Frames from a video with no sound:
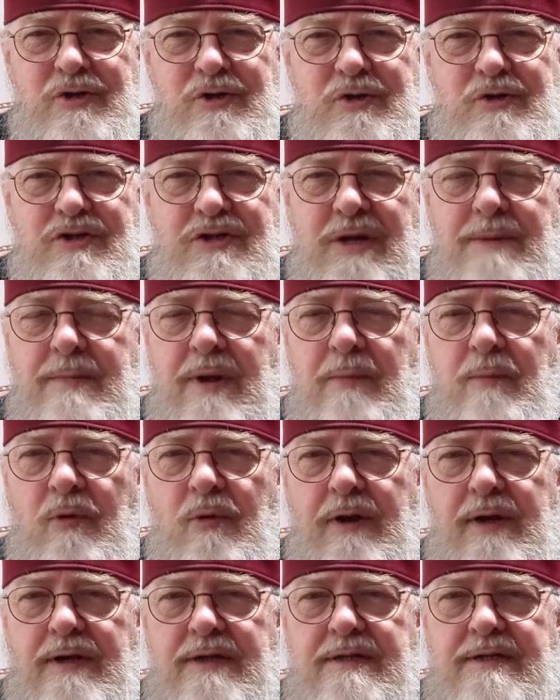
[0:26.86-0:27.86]
Church
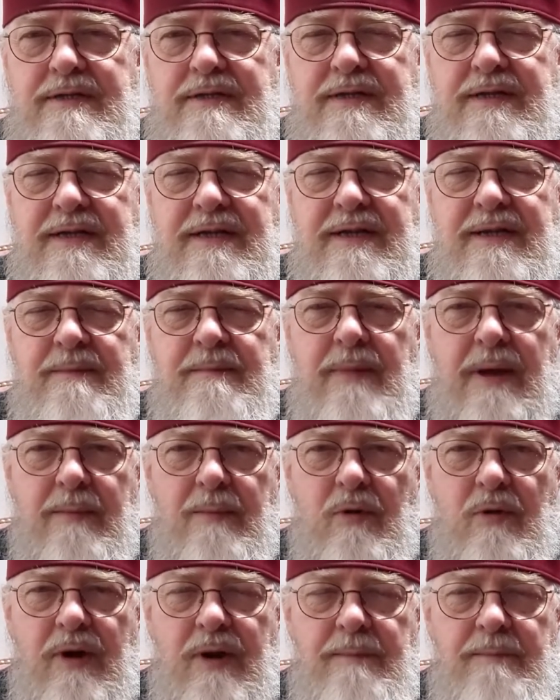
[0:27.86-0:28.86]
commemorates the
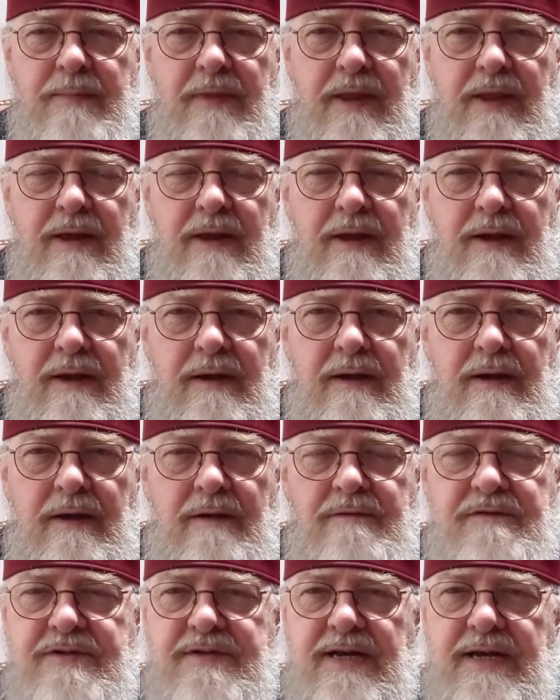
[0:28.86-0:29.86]
memory
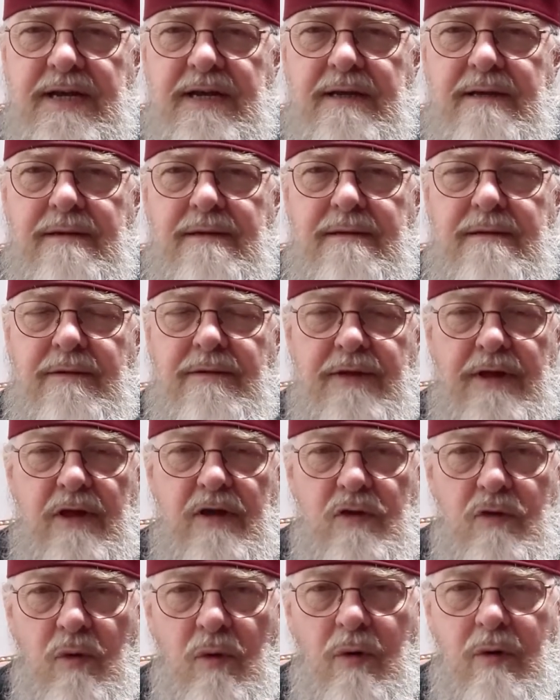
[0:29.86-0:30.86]
of Saint
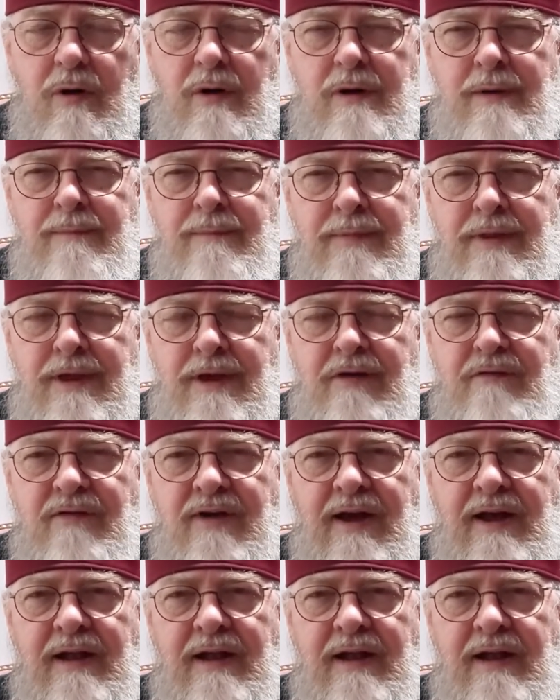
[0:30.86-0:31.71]
Theodora of